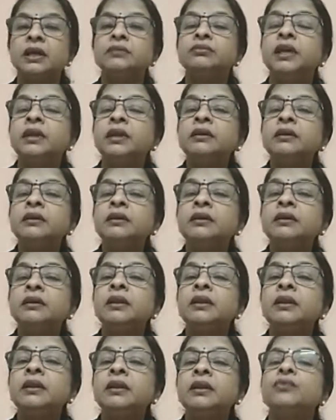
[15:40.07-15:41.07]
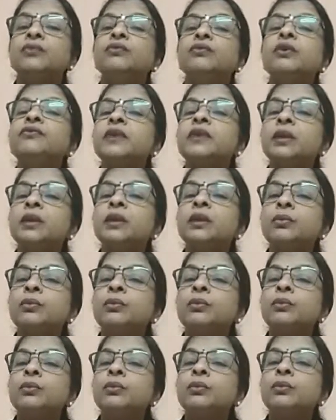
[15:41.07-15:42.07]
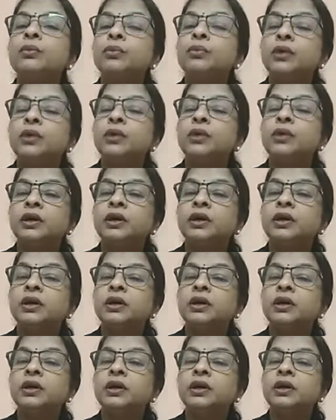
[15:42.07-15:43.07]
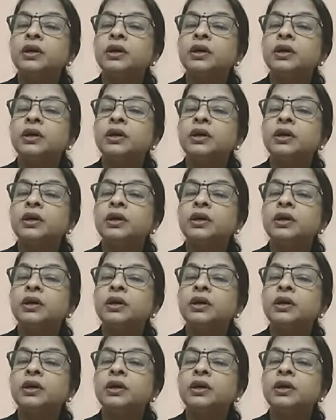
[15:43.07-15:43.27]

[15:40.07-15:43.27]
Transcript: then we feel worthy of our existence.